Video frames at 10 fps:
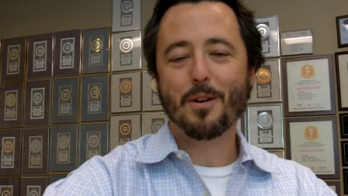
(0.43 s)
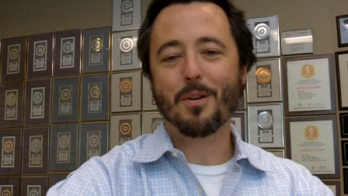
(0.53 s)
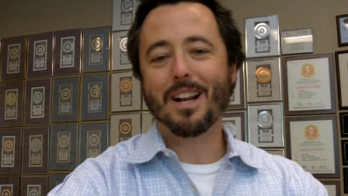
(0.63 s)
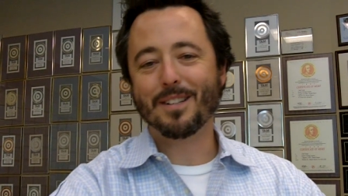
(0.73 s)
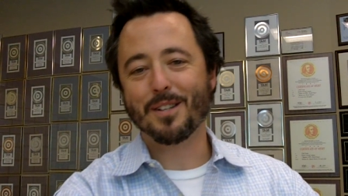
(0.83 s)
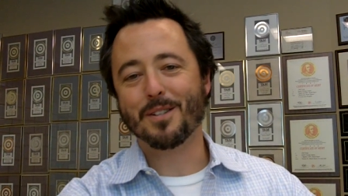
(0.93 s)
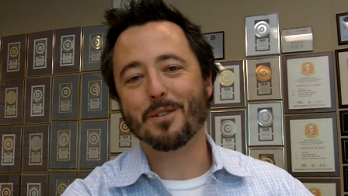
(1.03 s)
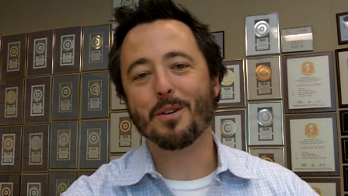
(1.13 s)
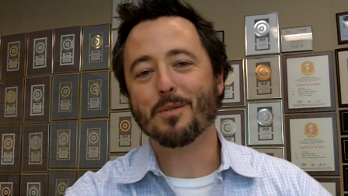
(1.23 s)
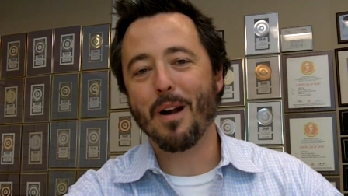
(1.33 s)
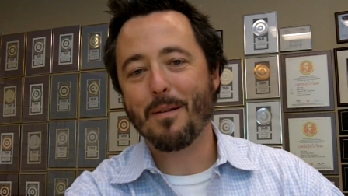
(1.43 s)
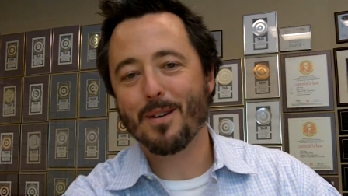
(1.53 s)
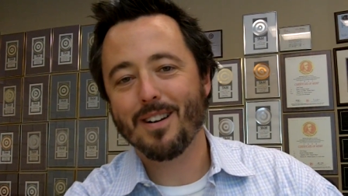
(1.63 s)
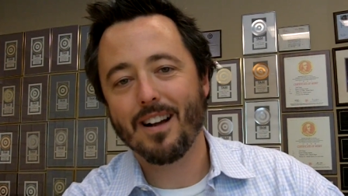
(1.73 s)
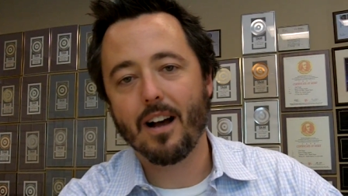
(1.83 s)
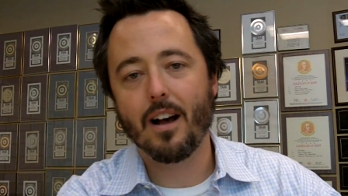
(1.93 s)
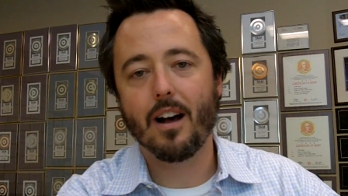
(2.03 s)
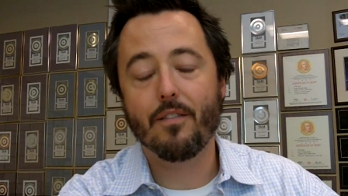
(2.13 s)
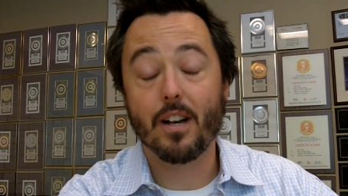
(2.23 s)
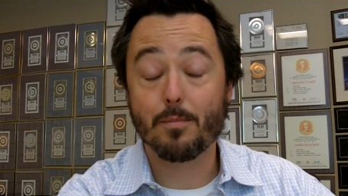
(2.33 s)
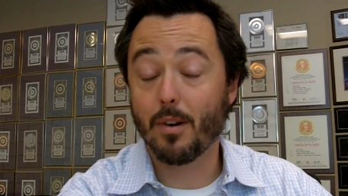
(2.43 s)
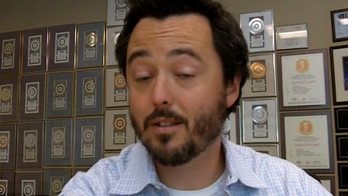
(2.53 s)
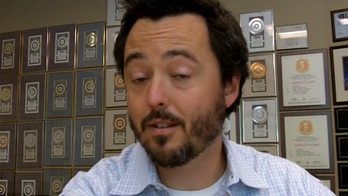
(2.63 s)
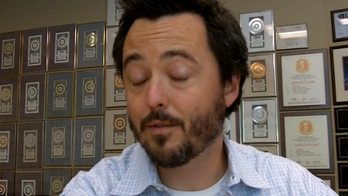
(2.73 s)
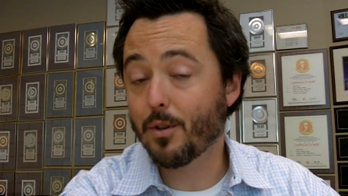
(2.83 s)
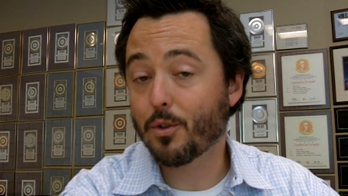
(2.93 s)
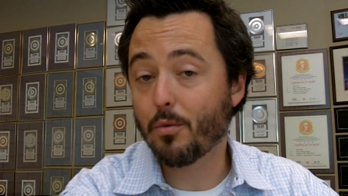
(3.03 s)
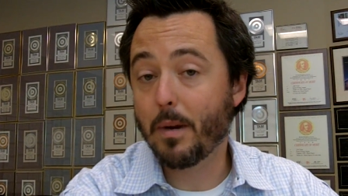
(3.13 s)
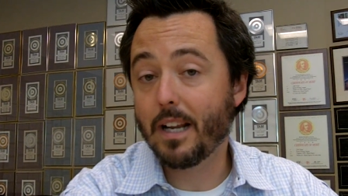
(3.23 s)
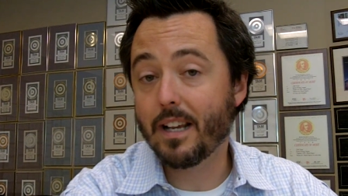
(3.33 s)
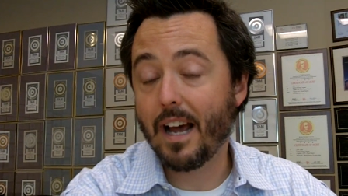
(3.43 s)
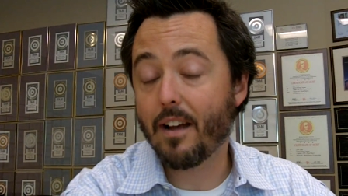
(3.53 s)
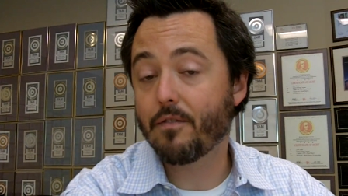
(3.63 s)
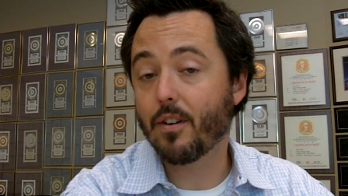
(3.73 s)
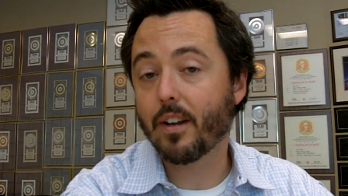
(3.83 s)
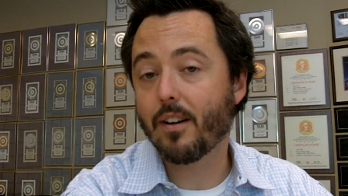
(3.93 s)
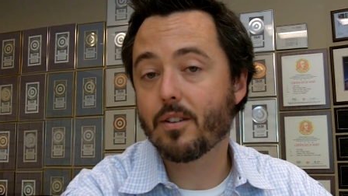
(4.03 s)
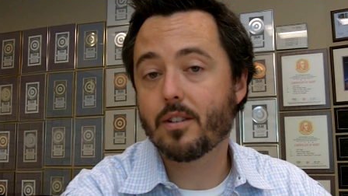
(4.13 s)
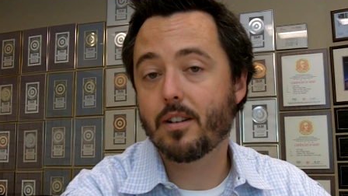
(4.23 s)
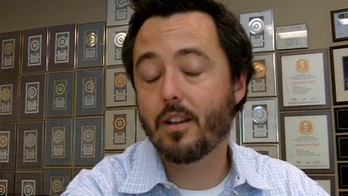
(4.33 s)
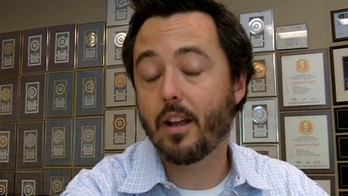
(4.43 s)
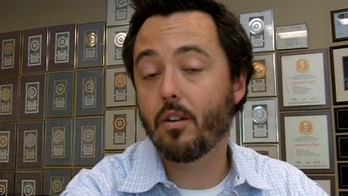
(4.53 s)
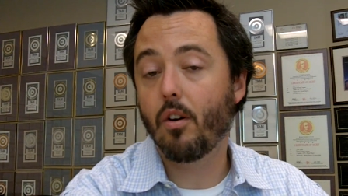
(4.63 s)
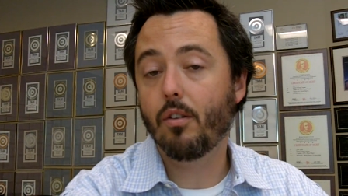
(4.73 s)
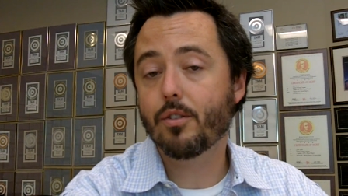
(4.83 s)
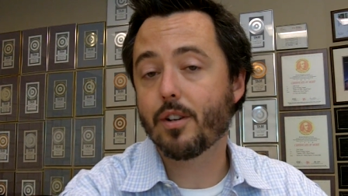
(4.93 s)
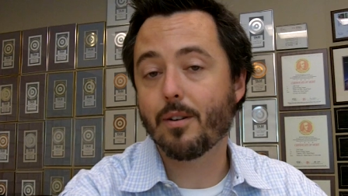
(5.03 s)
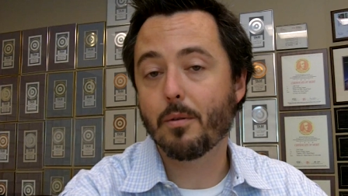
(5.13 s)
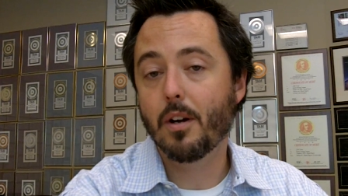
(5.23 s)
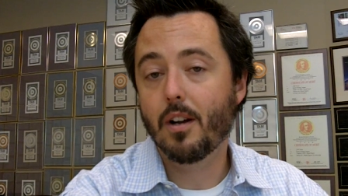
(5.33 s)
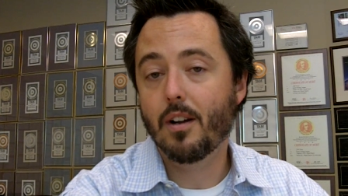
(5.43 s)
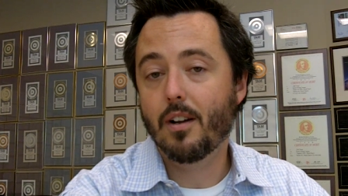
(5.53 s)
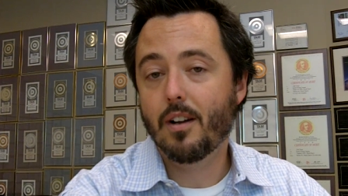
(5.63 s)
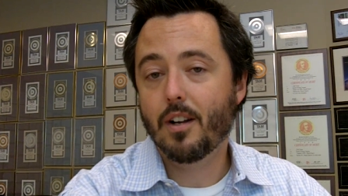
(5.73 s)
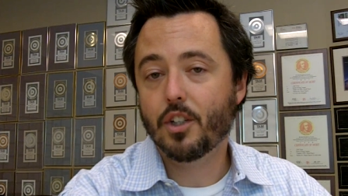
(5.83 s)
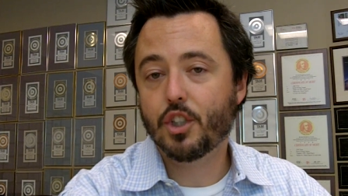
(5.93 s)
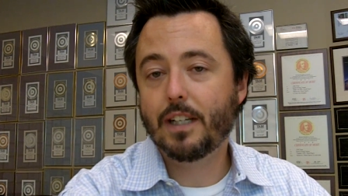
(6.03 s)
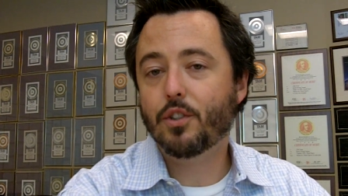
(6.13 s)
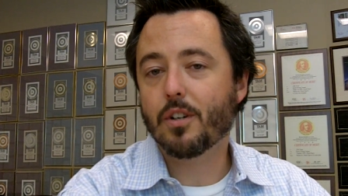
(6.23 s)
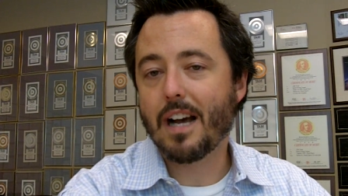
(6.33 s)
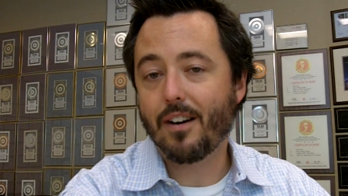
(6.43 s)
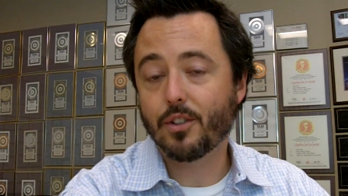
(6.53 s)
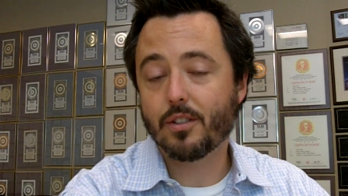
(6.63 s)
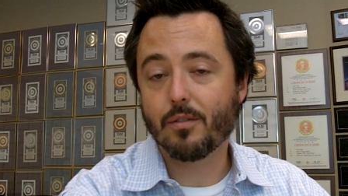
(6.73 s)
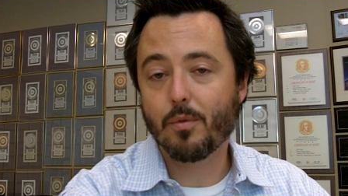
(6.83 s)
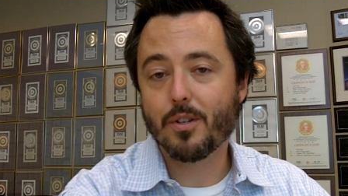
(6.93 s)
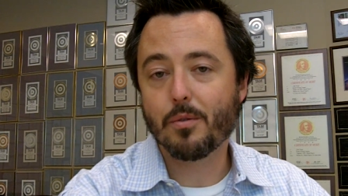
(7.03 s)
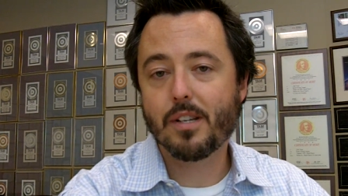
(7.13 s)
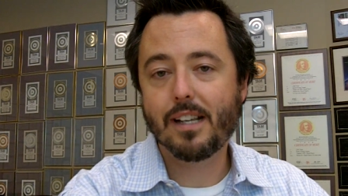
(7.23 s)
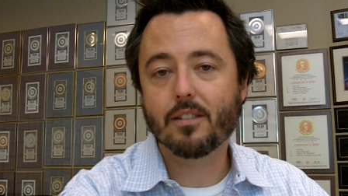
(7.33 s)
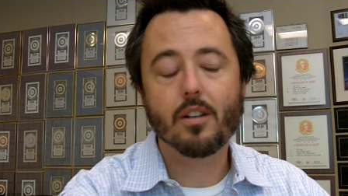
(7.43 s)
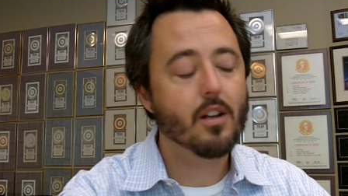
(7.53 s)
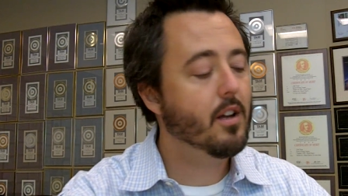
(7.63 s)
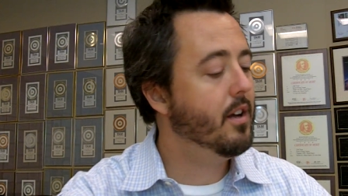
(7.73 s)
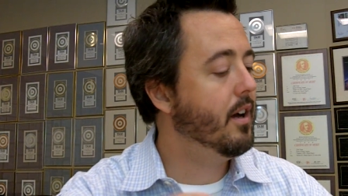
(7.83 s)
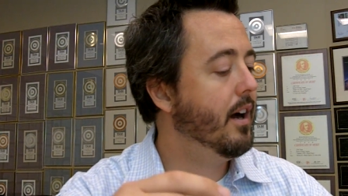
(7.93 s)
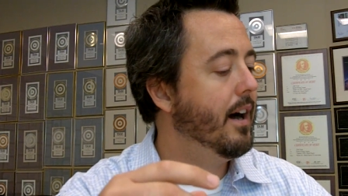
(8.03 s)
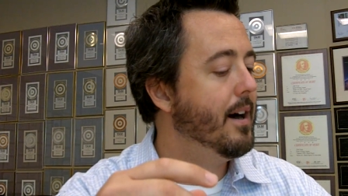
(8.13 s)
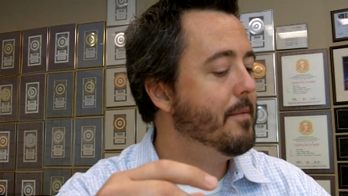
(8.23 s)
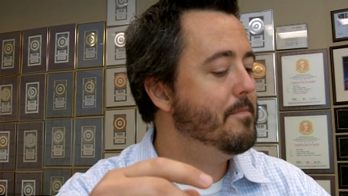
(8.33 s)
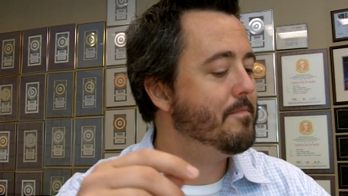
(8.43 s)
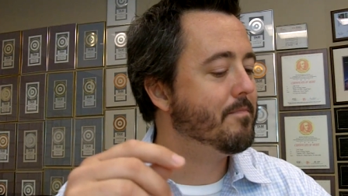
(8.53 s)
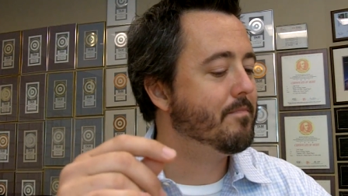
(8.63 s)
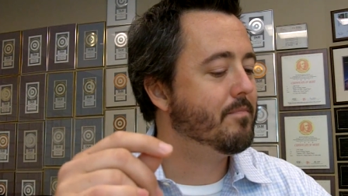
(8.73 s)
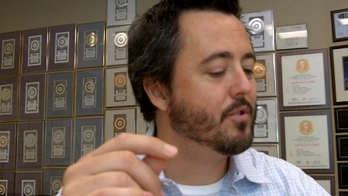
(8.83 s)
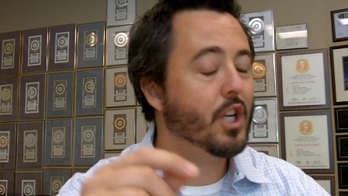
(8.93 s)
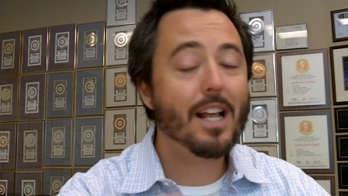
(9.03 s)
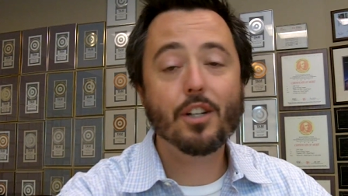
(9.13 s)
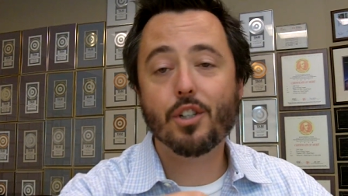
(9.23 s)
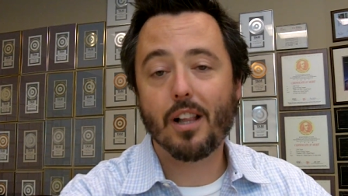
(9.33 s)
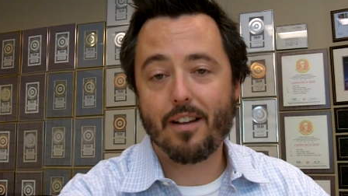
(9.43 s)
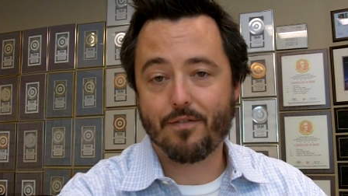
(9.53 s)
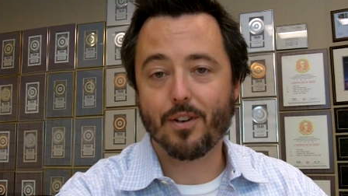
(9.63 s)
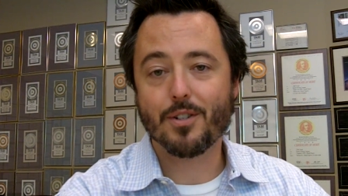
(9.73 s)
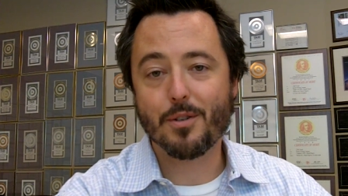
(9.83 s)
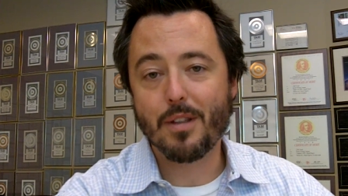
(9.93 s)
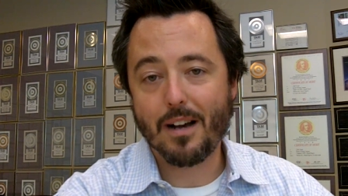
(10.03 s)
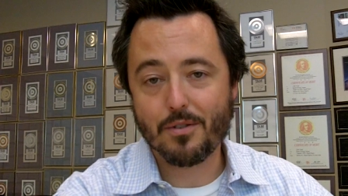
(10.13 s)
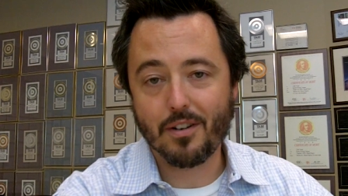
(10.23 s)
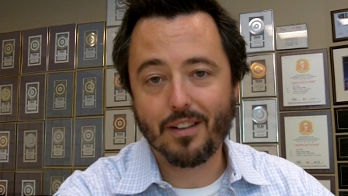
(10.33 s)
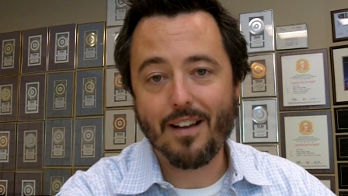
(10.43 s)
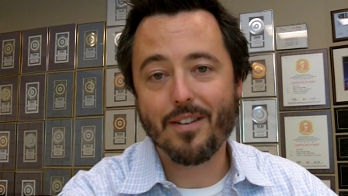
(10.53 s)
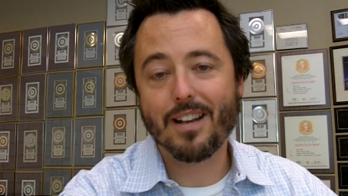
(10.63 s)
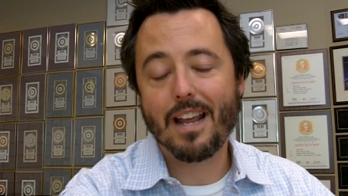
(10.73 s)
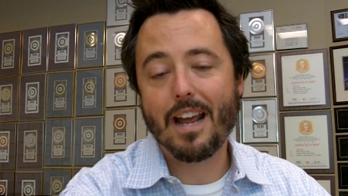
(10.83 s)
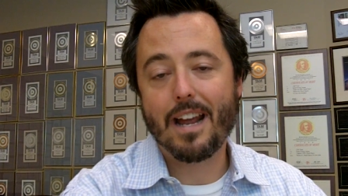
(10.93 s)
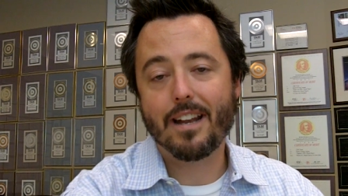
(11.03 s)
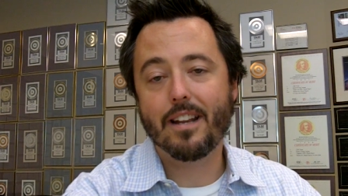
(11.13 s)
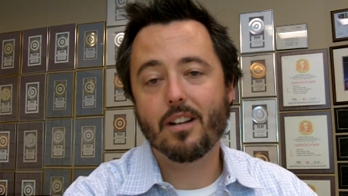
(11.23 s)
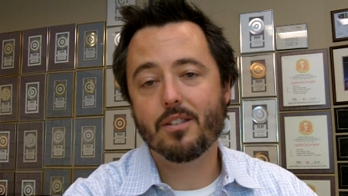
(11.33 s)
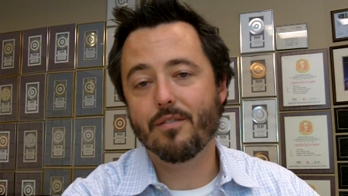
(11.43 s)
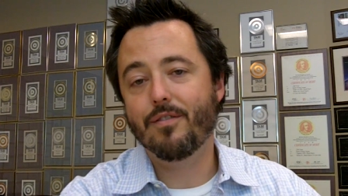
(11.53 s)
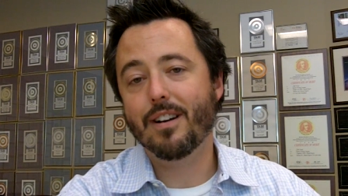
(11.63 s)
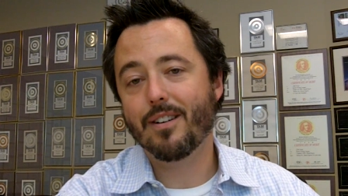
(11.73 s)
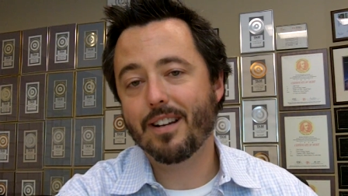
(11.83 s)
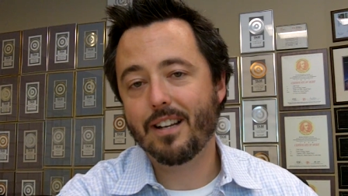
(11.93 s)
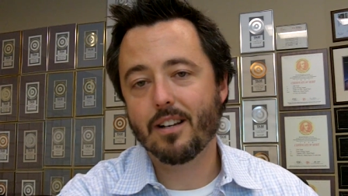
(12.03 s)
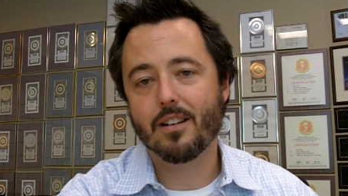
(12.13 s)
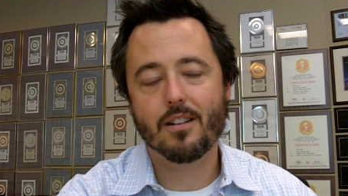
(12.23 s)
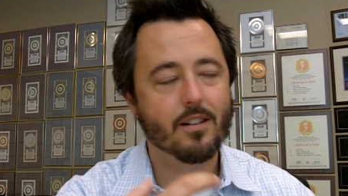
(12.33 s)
Greetings, this is Chris Reimer, Vice President of Social Media at Falk Harrison and also Chief Shirtologist at Rizzo Tees. Today is July 1st, 2011, and it is a very